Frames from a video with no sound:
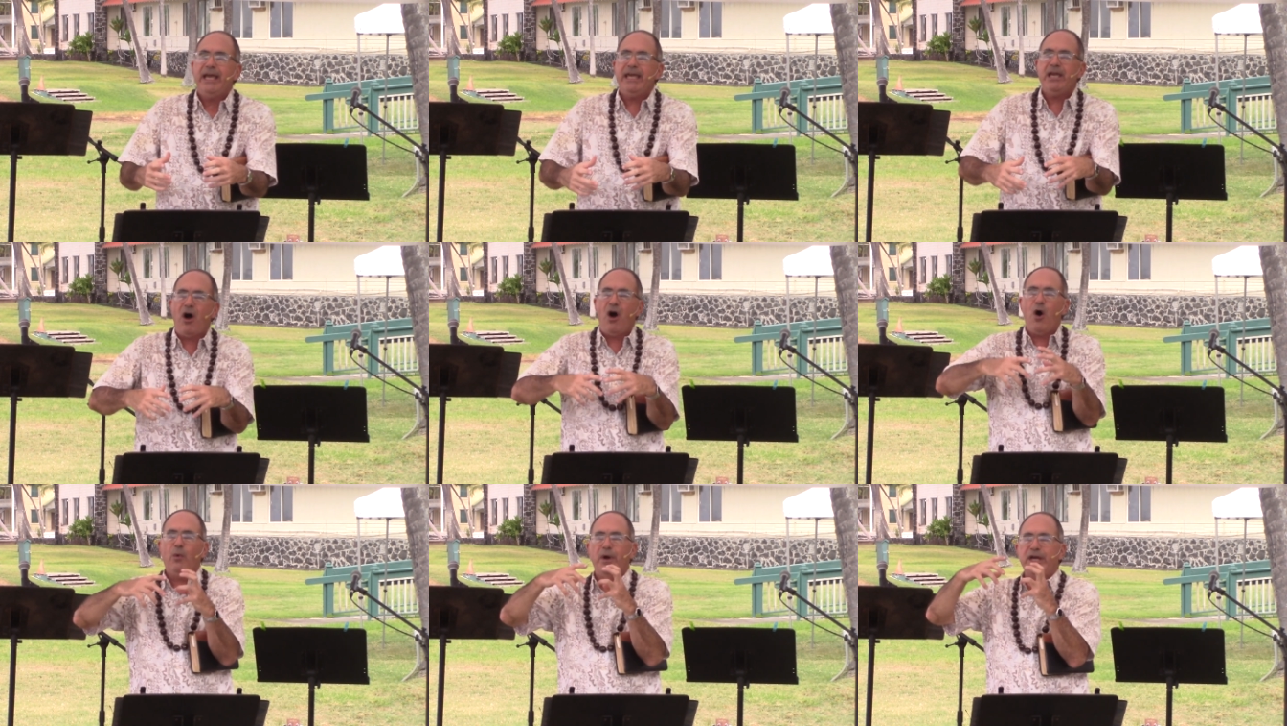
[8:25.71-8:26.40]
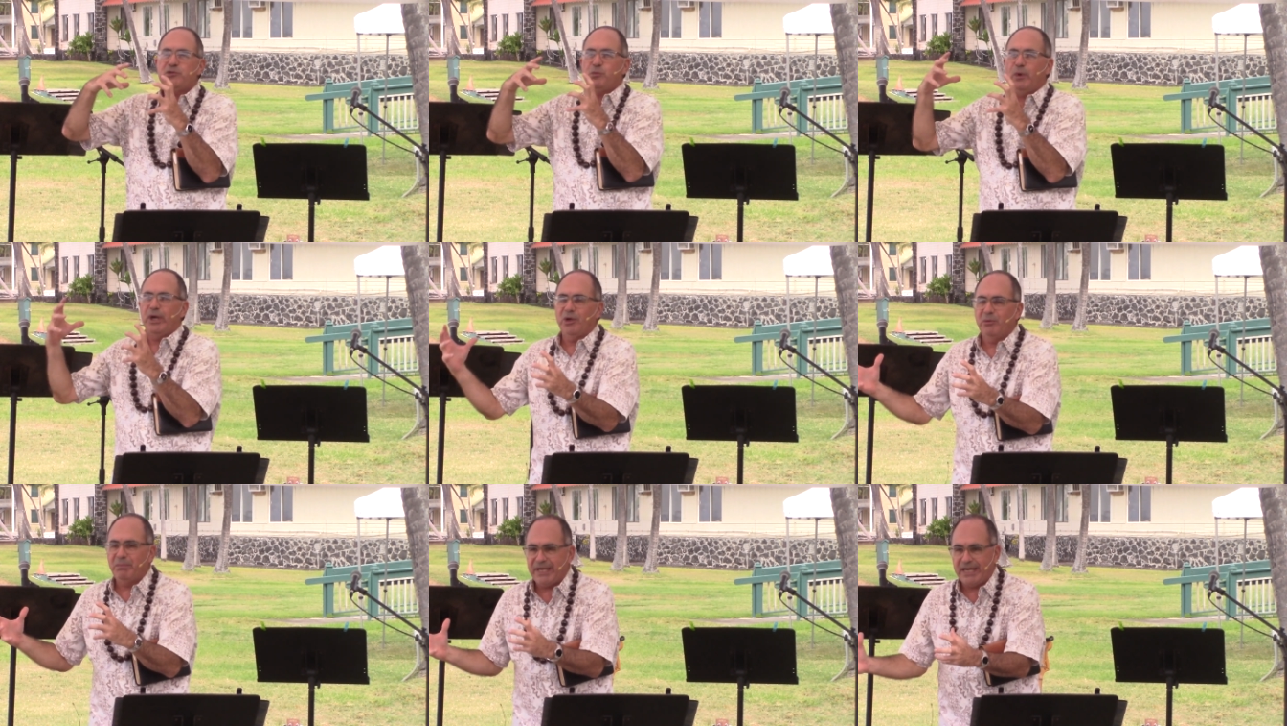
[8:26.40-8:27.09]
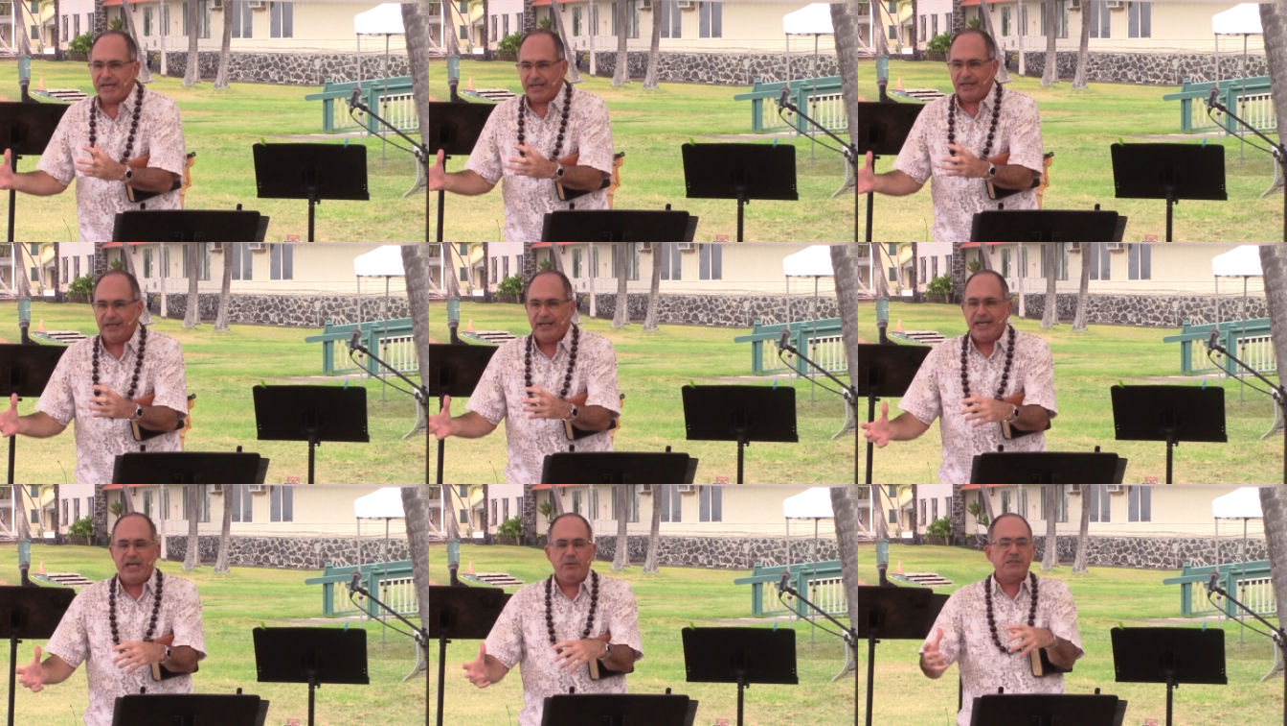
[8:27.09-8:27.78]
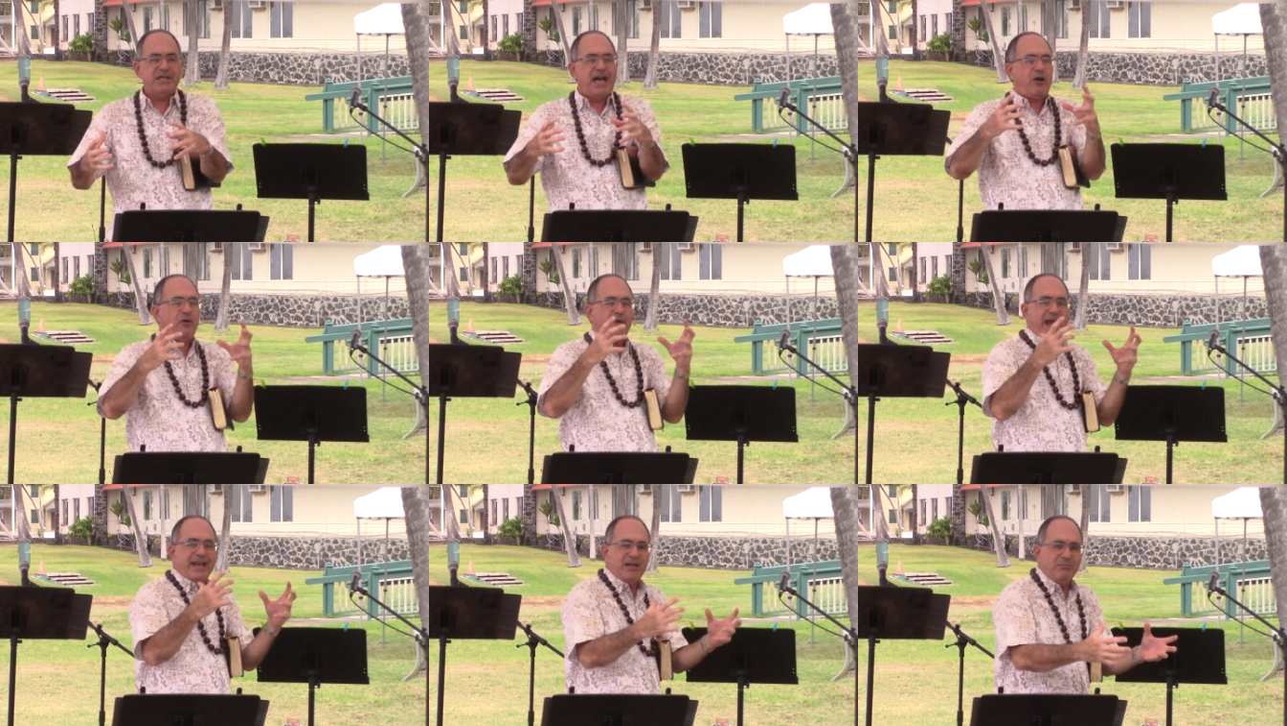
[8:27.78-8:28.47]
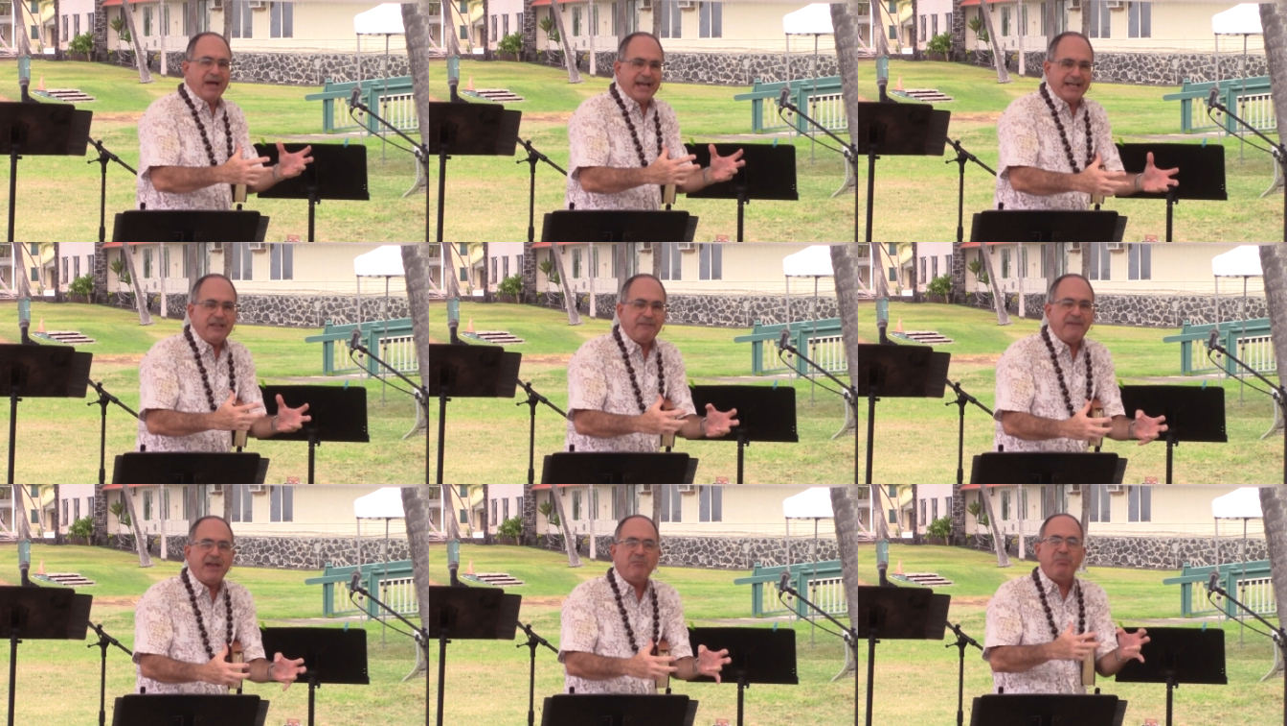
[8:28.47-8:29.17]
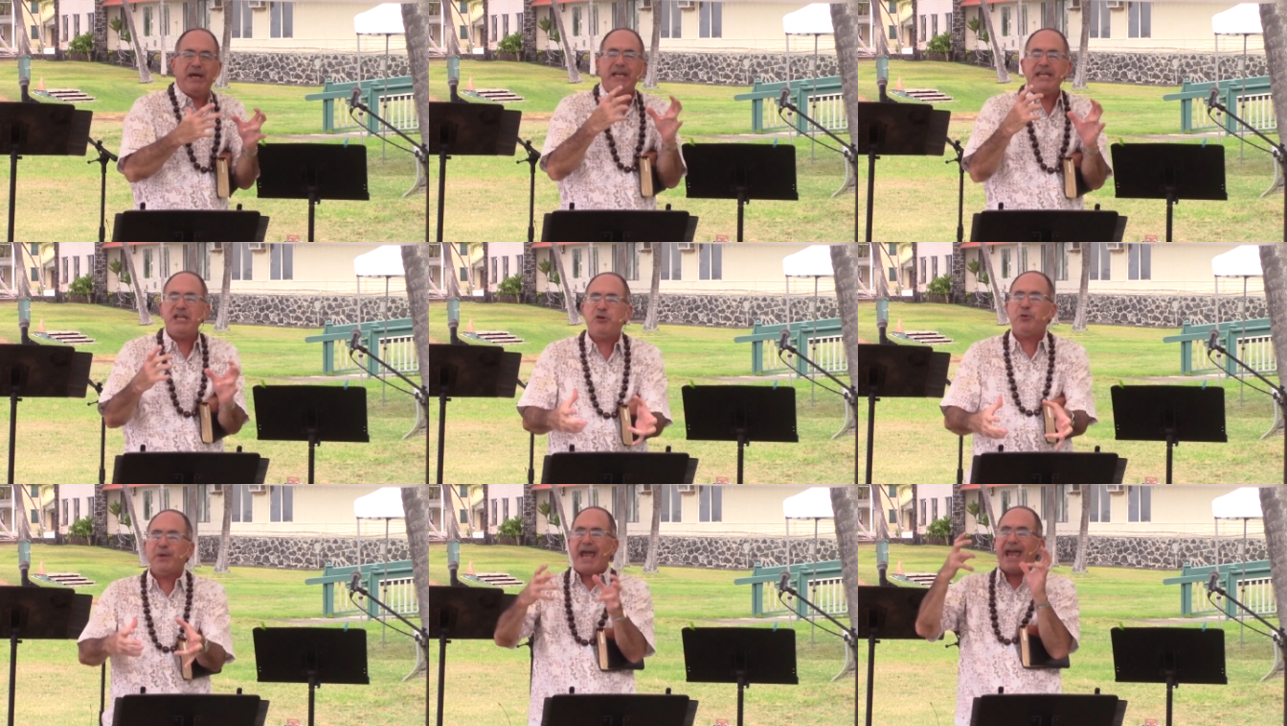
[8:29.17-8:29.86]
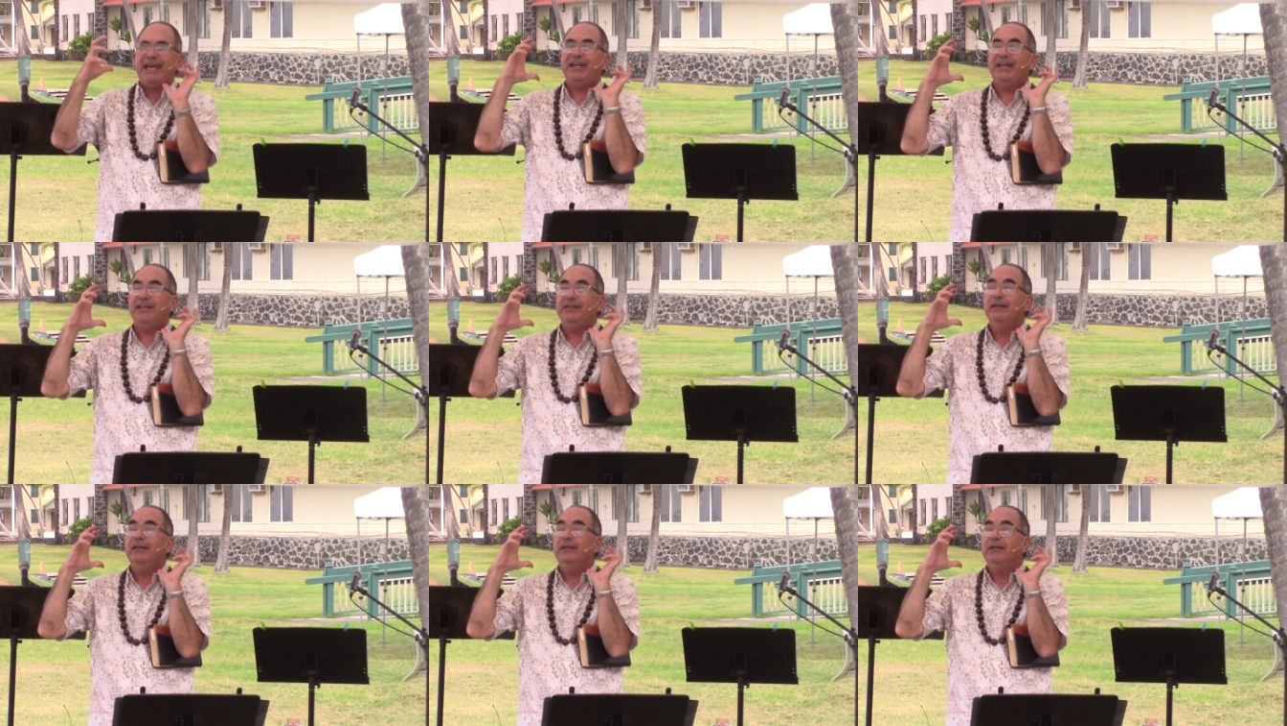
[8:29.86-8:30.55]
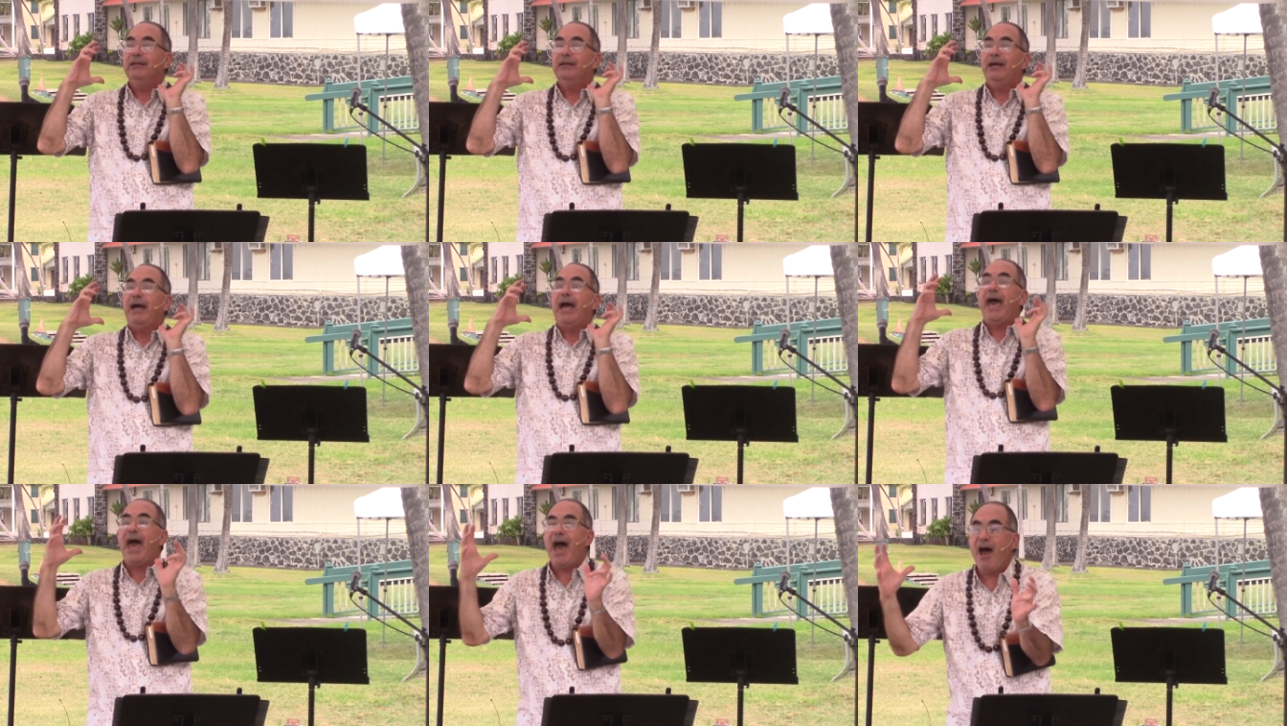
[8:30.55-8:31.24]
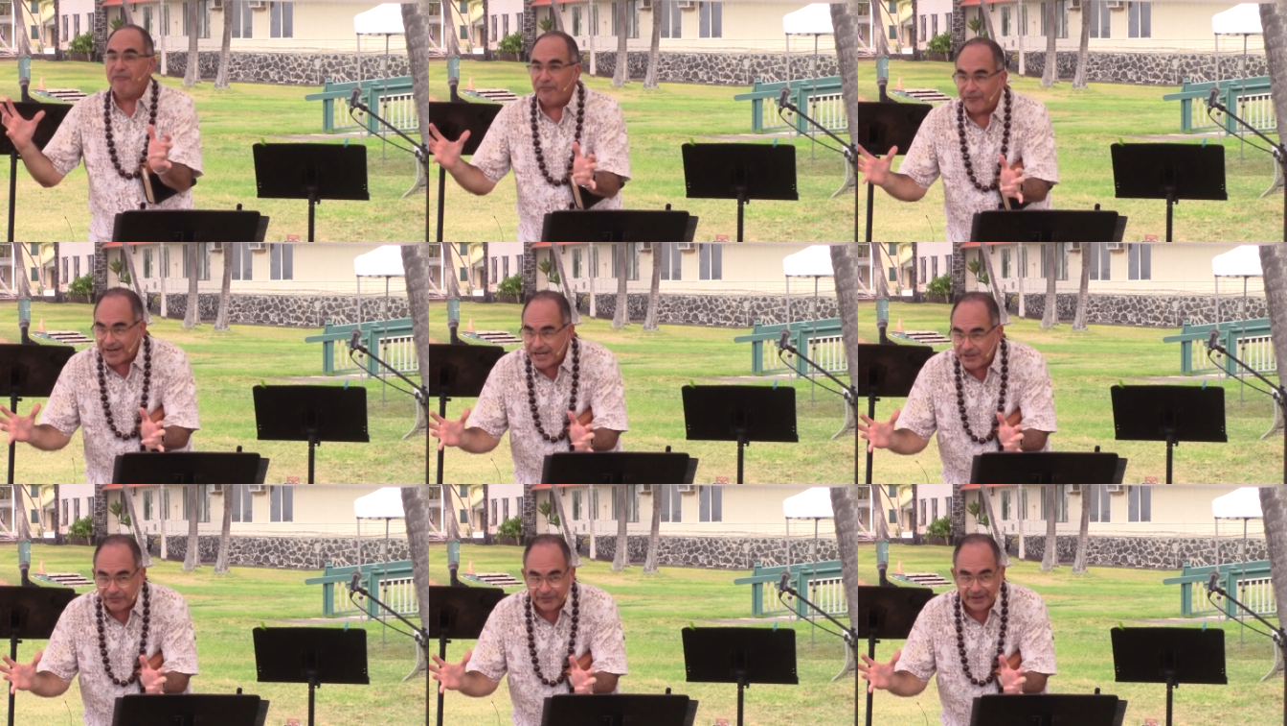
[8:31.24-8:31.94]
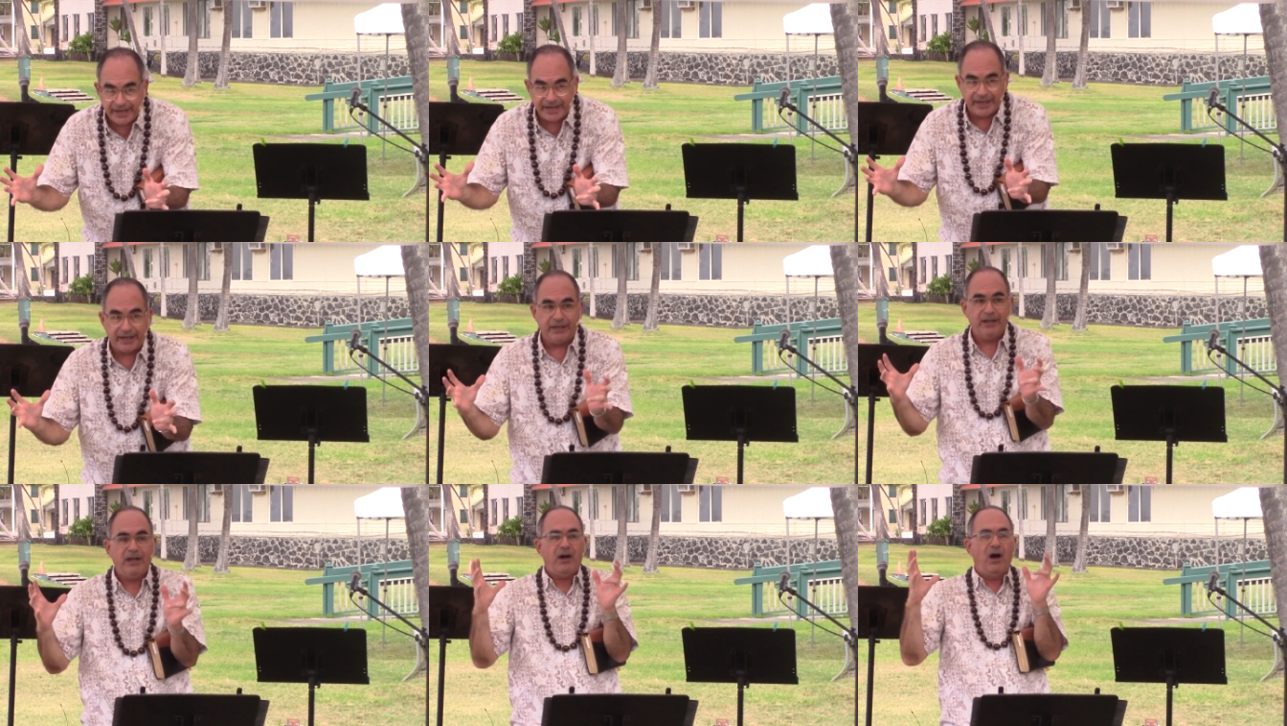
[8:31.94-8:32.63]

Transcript: he always will be. He was not created by anything, but he created everything.